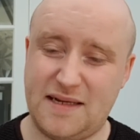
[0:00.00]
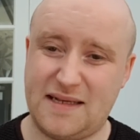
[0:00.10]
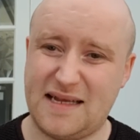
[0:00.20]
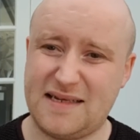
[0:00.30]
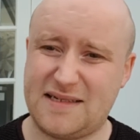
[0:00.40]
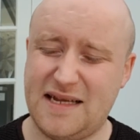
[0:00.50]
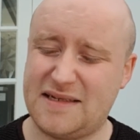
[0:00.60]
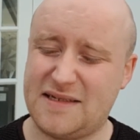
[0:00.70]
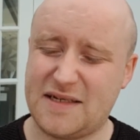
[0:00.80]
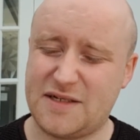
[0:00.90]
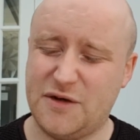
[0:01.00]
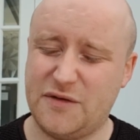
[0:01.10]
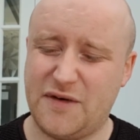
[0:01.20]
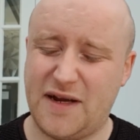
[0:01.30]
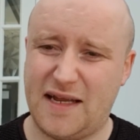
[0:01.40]
That's
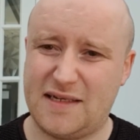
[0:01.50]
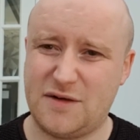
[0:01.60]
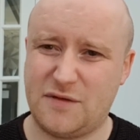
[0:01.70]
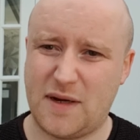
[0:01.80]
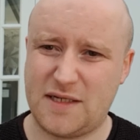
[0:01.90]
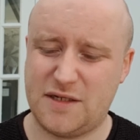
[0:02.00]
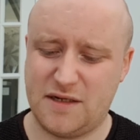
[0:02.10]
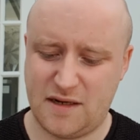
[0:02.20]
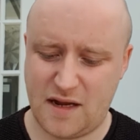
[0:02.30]
tough, really. It's a tough question,